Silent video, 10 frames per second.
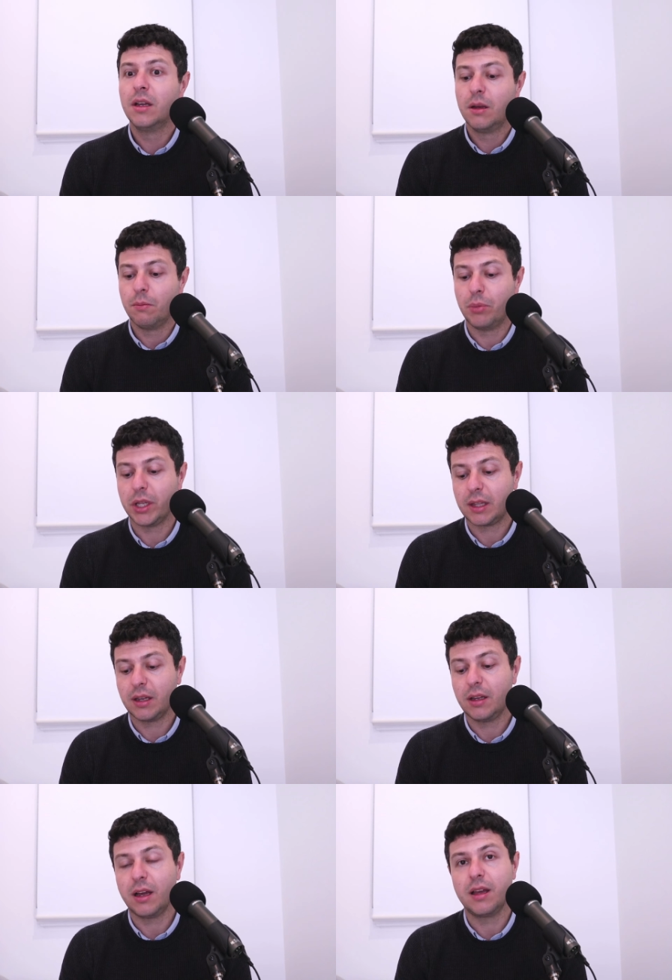but
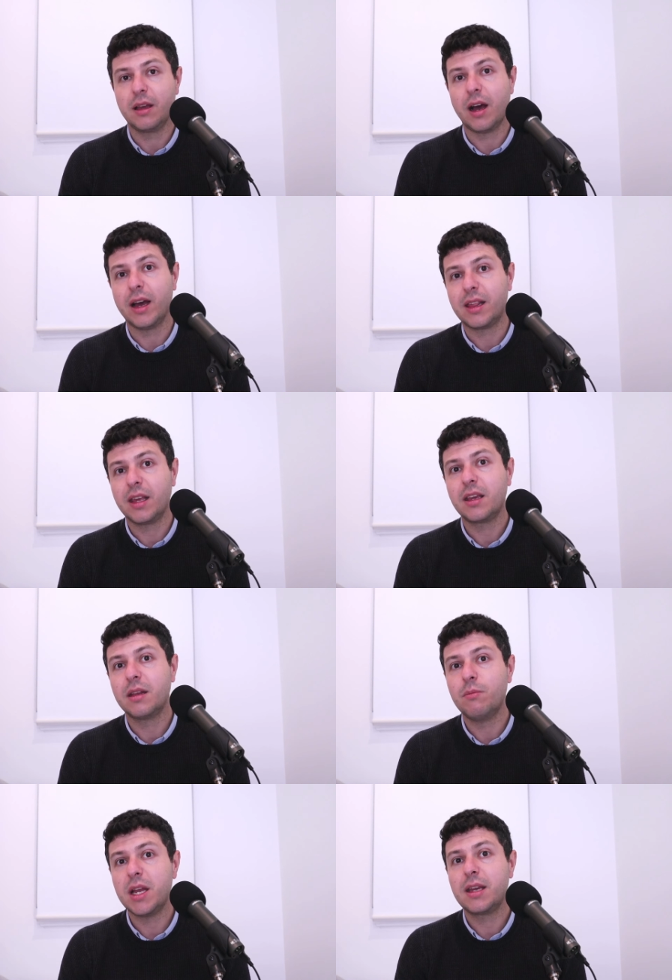i think
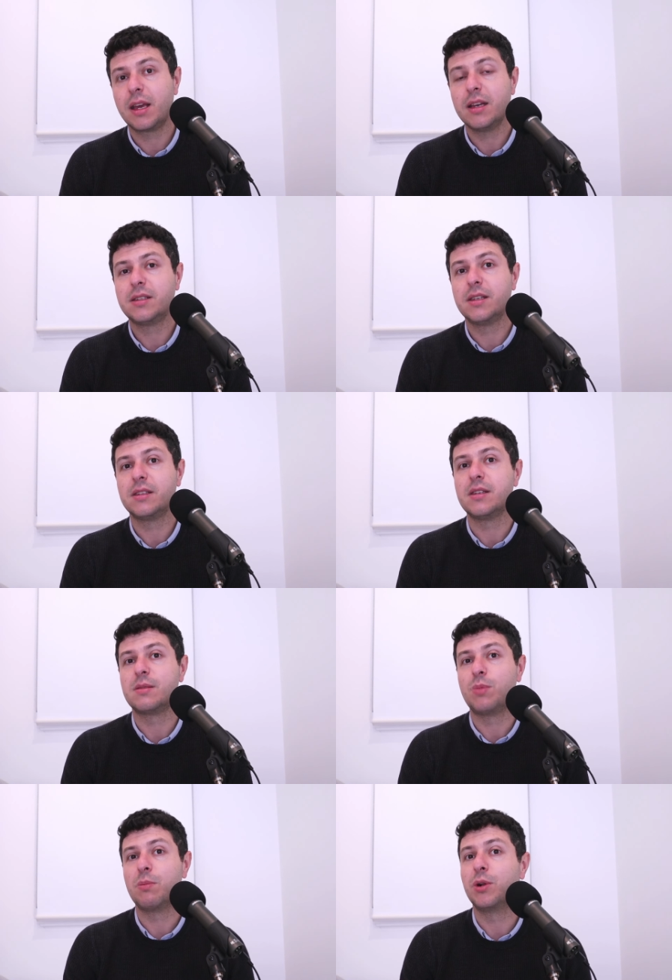in many cases it's
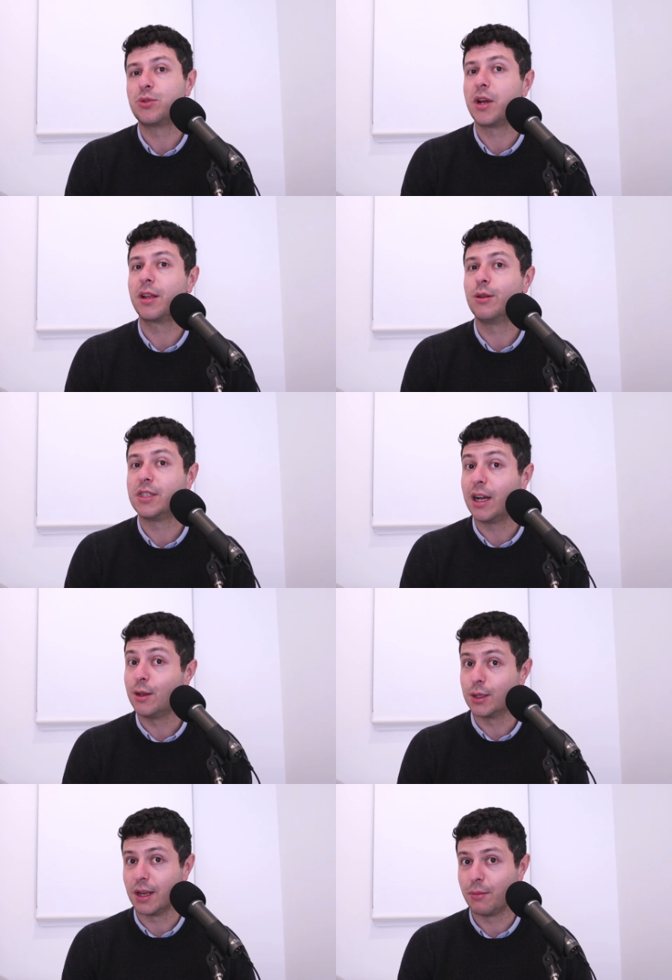people trying to sell
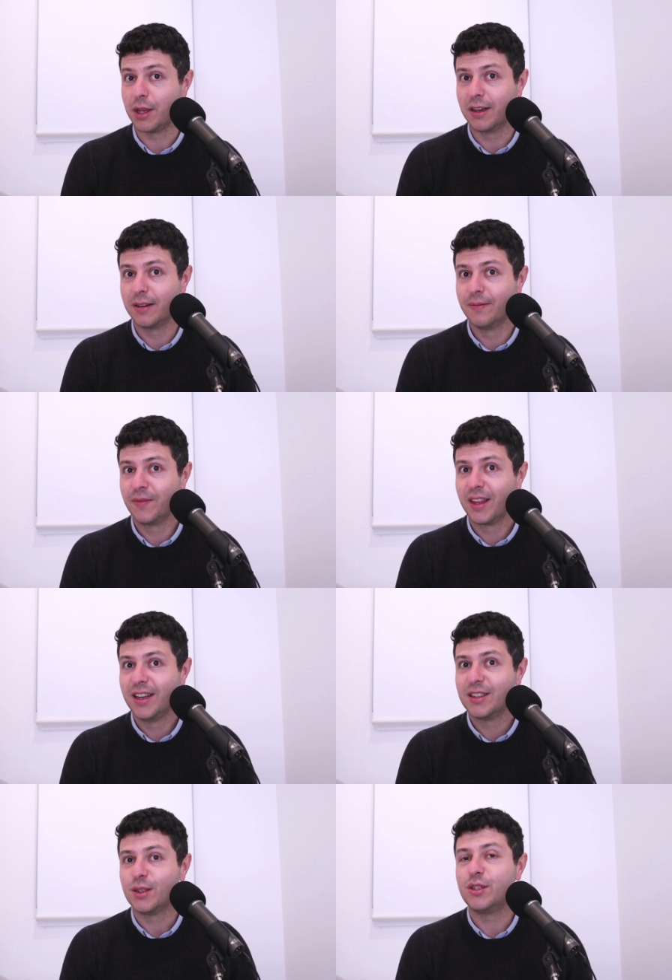you something
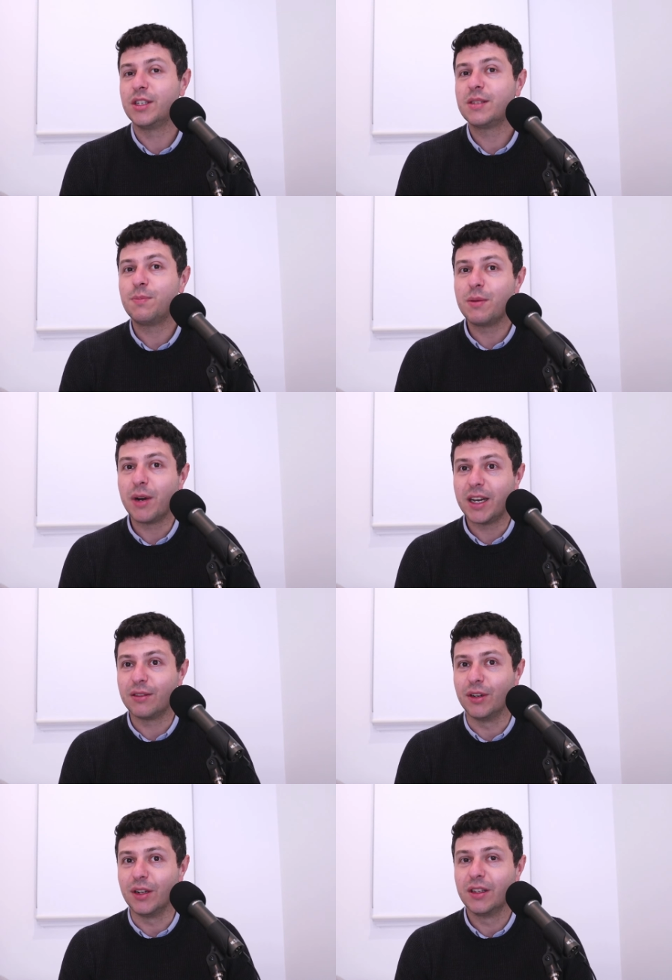so just be
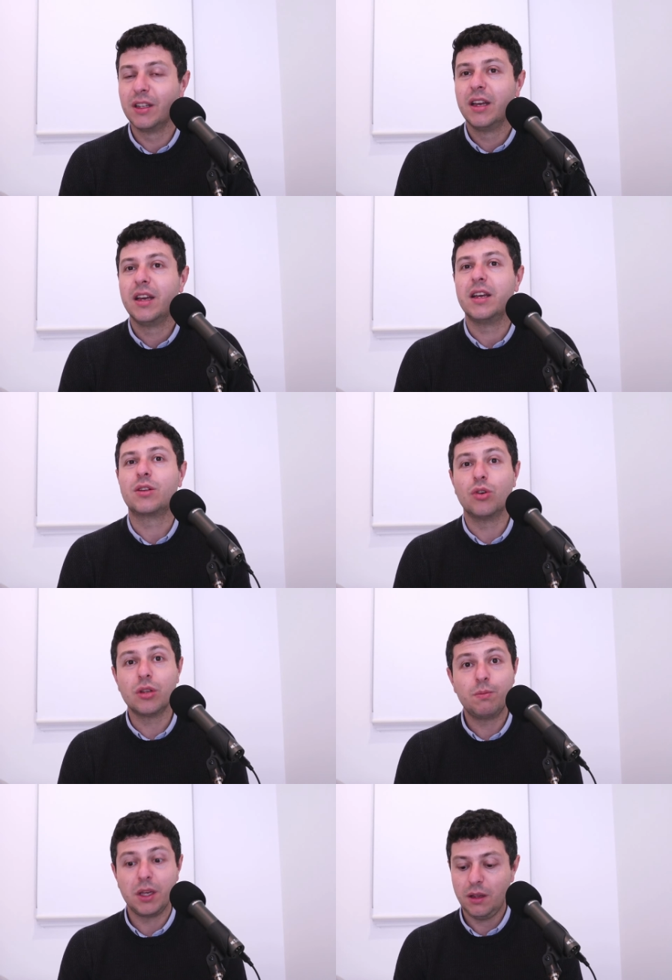mindful it
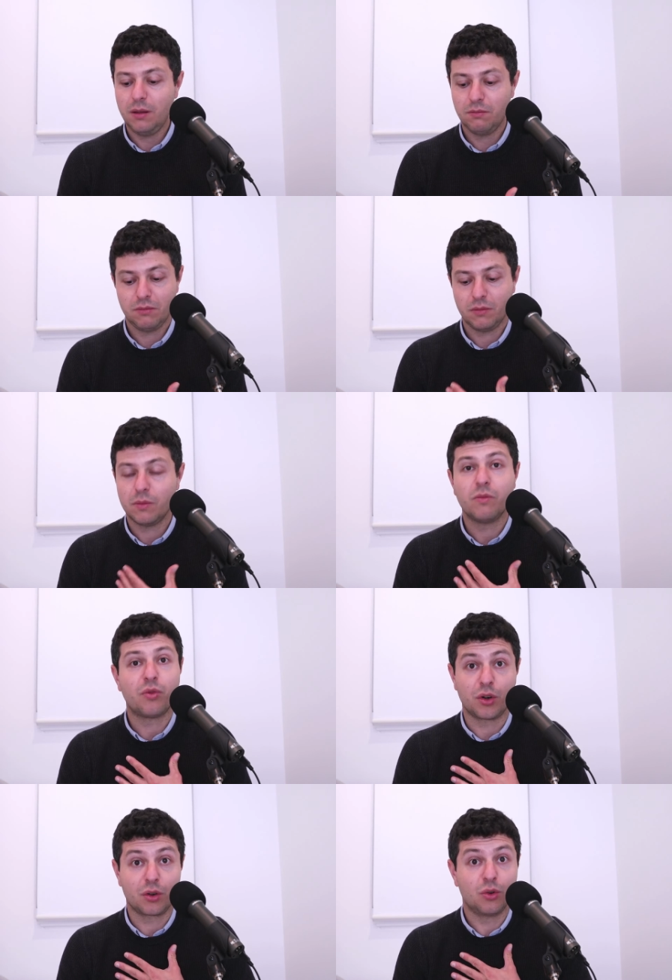could be
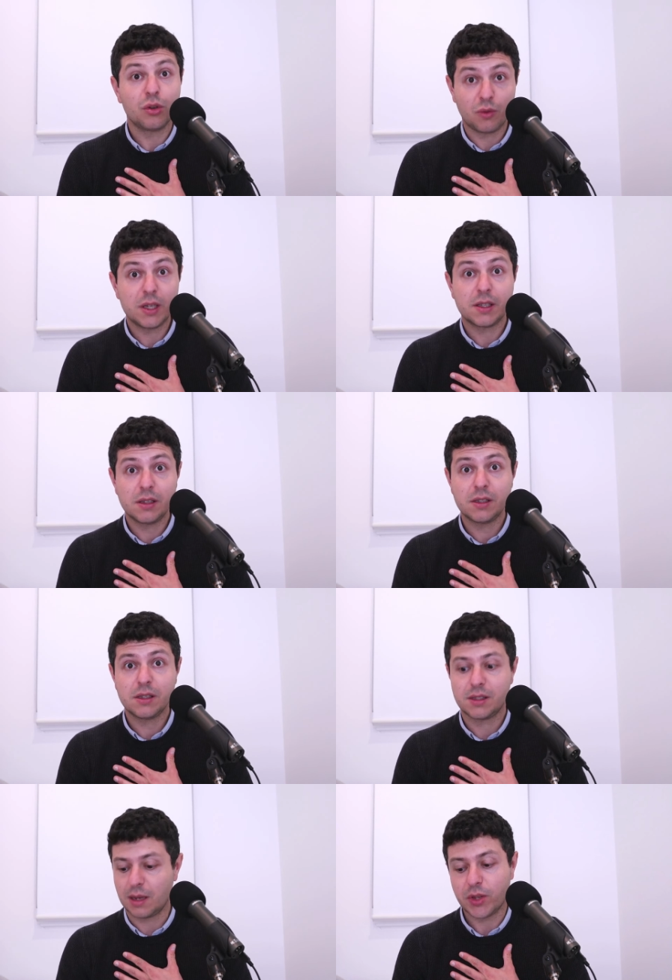for good reasons
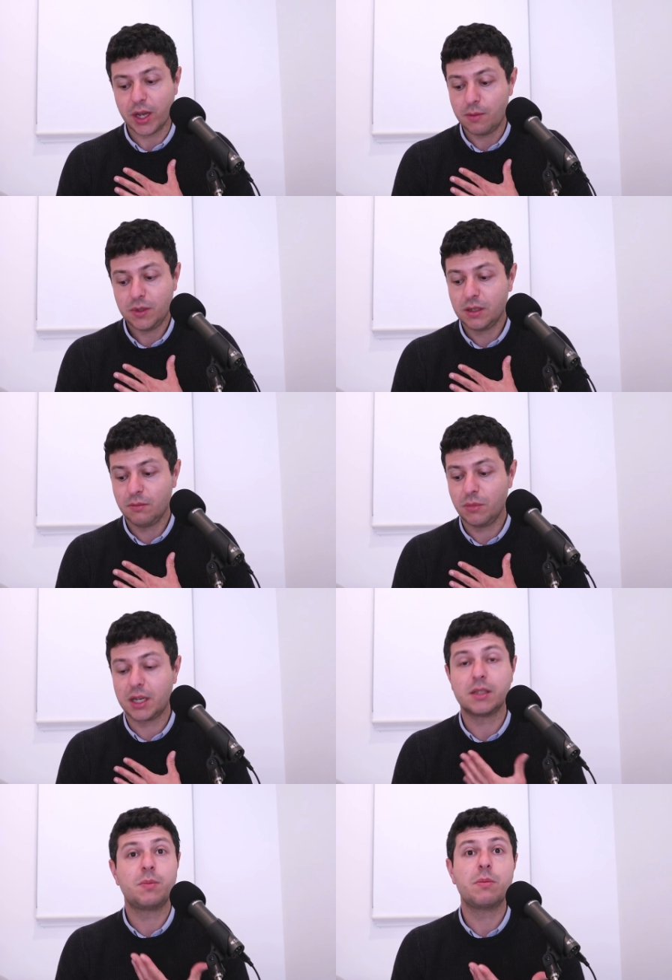sometimes
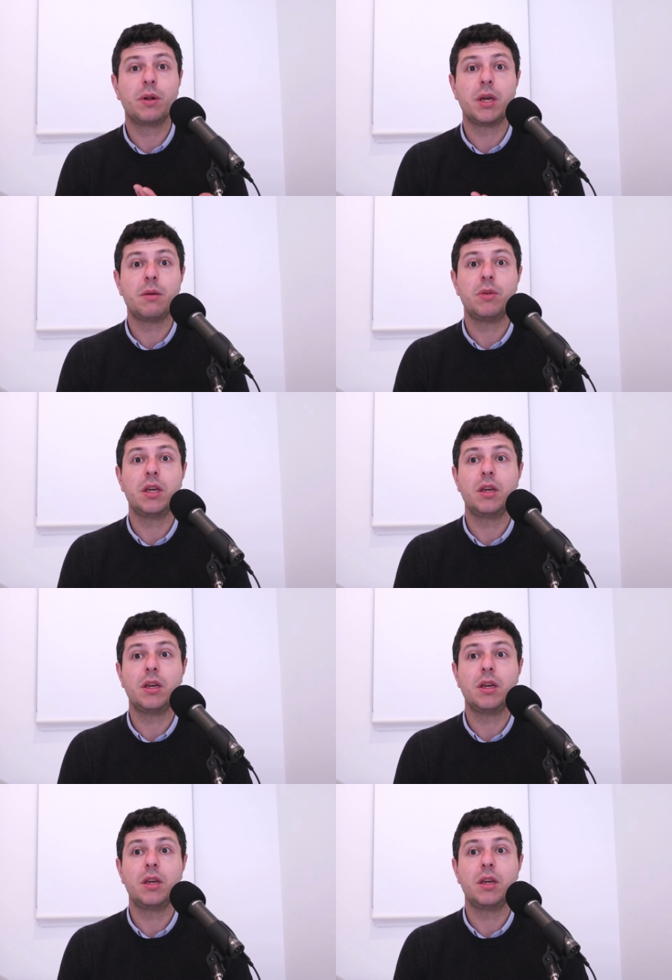because people maybe